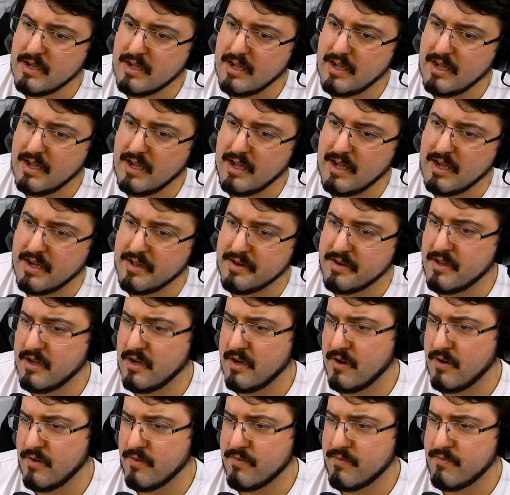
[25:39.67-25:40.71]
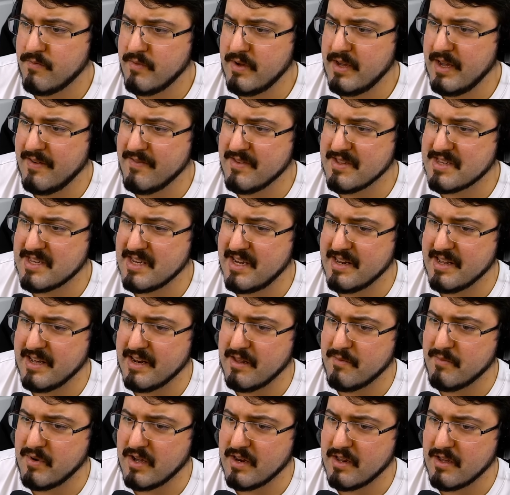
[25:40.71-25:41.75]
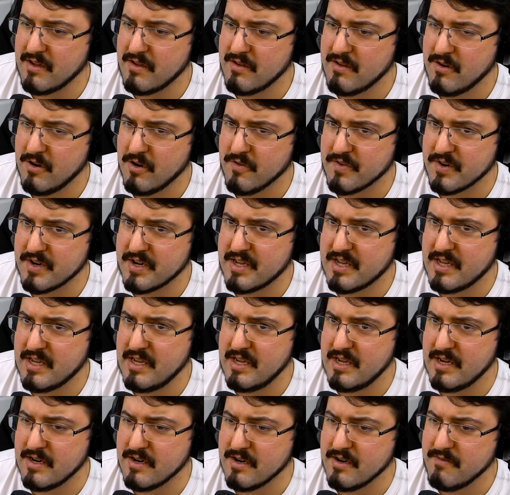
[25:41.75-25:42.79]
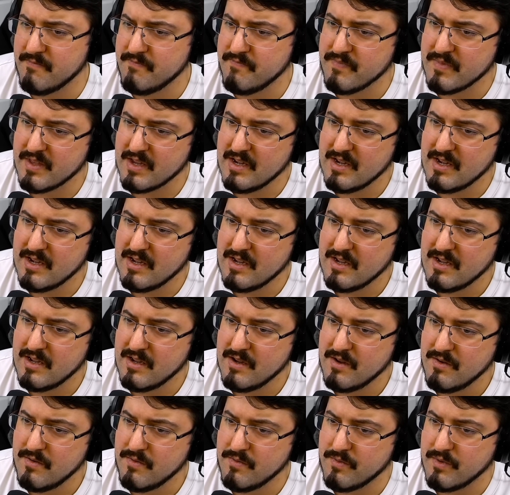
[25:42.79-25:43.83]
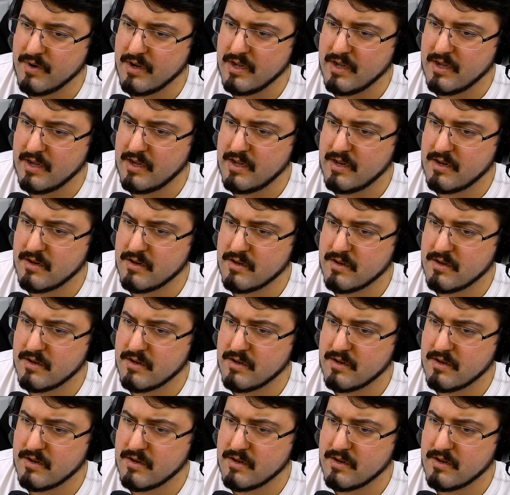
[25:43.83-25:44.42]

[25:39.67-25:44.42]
Ah, no. We haven't seen anybody over here. Wait.